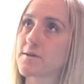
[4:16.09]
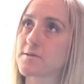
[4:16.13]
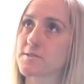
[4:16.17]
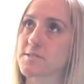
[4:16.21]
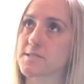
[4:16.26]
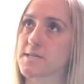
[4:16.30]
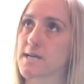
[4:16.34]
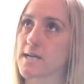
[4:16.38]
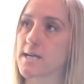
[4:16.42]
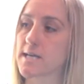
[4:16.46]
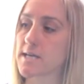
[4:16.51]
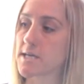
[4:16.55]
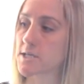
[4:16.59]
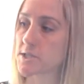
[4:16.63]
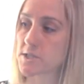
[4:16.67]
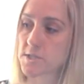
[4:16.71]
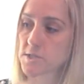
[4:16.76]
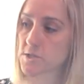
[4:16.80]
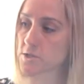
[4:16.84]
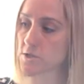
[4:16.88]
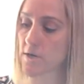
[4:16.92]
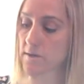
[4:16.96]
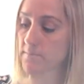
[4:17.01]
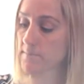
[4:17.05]
telling her, she
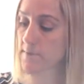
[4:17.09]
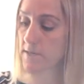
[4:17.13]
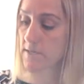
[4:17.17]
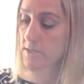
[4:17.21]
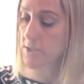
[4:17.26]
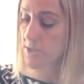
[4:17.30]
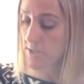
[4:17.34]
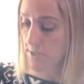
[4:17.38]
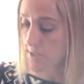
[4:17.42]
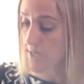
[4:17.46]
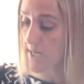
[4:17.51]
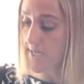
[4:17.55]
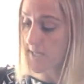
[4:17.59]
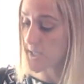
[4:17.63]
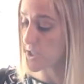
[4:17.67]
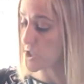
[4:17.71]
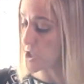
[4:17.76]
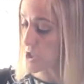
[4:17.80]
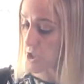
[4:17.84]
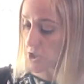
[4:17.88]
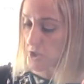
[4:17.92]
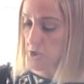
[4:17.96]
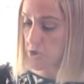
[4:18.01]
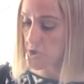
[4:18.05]
stopped me, just like this, she
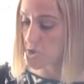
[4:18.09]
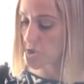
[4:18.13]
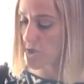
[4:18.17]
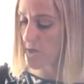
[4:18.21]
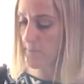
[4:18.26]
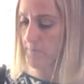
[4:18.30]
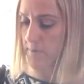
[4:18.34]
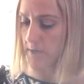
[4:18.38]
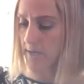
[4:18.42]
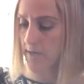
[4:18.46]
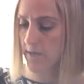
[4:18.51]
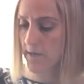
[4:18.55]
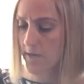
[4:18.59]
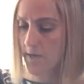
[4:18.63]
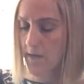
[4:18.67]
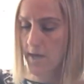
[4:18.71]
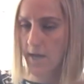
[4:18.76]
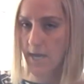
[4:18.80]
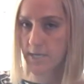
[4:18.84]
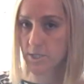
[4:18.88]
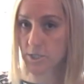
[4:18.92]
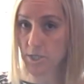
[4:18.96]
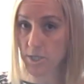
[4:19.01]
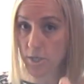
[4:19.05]
just stopped me. And
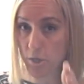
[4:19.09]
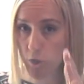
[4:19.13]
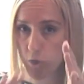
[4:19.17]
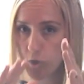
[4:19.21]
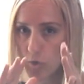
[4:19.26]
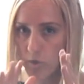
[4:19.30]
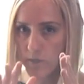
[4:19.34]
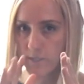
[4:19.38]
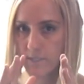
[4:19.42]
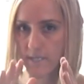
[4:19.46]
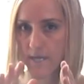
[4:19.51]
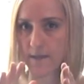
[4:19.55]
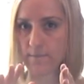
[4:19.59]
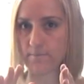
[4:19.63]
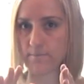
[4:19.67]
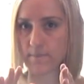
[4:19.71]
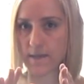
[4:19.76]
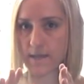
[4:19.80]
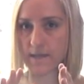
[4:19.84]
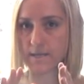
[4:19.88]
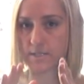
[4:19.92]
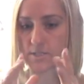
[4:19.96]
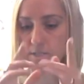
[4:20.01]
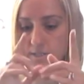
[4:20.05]
she looked at me
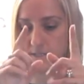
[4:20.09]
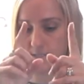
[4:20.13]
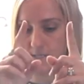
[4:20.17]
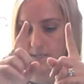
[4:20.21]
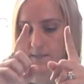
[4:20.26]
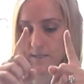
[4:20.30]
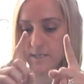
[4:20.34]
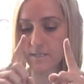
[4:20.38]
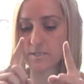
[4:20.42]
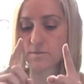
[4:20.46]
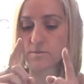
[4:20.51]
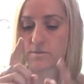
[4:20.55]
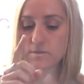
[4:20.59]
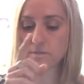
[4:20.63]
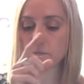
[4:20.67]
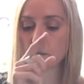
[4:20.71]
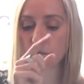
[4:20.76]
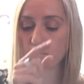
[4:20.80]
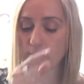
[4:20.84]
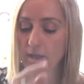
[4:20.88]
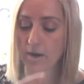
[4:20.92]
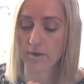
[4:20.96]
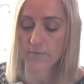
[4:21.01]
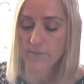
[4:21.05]
and she said this
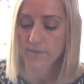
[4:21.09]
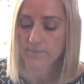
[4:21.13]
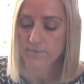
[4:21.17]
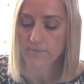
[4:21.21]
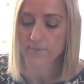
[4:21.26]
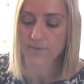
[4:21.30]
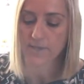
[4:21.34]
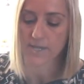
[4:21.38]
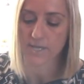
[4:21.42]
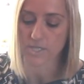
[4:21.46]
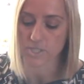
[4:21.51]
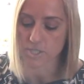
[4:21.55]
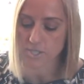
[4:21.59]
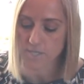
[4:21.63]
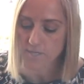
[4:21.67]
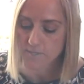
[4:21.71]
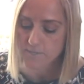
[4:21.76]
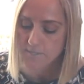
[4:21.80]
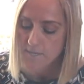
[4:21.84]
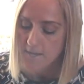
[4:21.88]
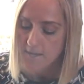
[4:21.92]
that I'll never forget. She goes,